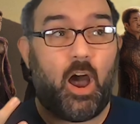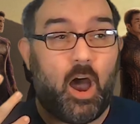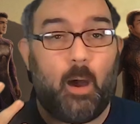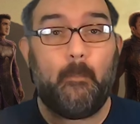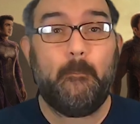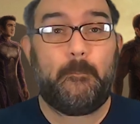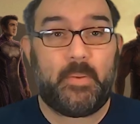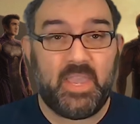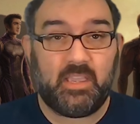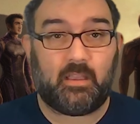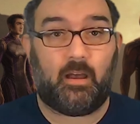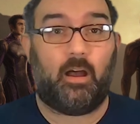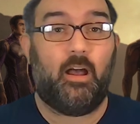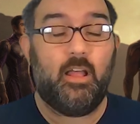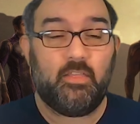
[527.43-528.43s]
are
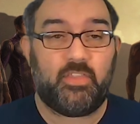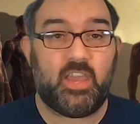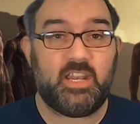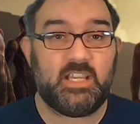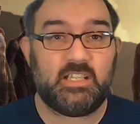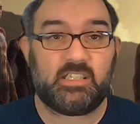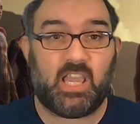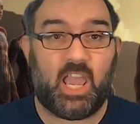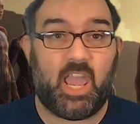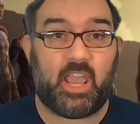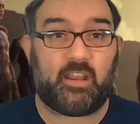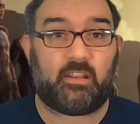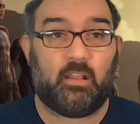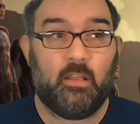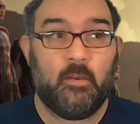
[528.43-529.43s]
bigger than his
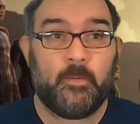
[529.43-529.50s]
head.